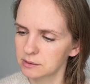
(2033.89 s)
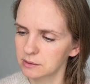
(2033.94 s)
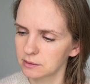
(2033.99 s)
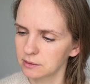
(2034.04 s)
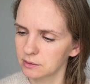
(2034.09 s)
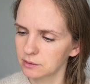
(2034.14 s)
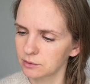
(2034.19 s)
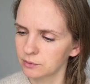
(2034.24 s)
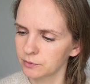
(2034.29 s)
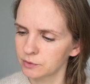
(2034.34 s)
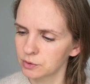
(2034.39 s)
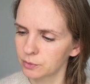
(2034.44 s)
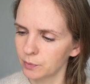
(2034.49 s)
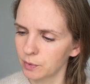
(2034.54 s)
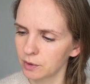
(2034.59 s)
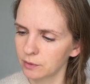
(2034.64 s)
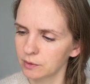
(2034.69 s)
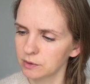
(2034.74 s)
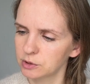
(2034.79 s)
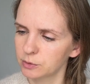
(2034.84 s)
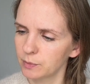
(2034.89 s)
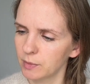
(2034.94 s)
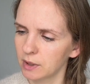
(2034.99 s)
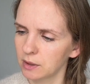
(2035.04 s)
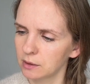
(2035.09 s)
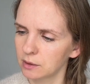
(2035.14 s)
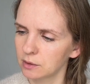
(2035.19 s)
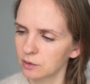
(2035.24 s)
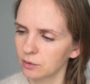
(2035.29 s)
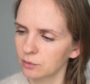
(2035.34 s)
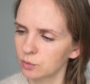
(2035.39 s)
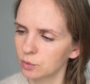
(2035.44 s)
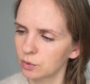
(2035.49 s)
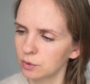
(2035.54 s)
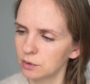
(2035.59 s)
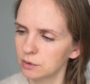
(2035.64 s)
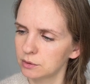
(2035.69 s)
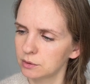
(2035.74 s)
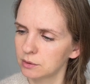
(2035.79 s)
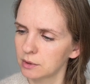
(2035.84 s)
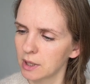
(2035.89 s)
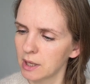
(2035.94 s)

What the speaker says: superwash merino wool,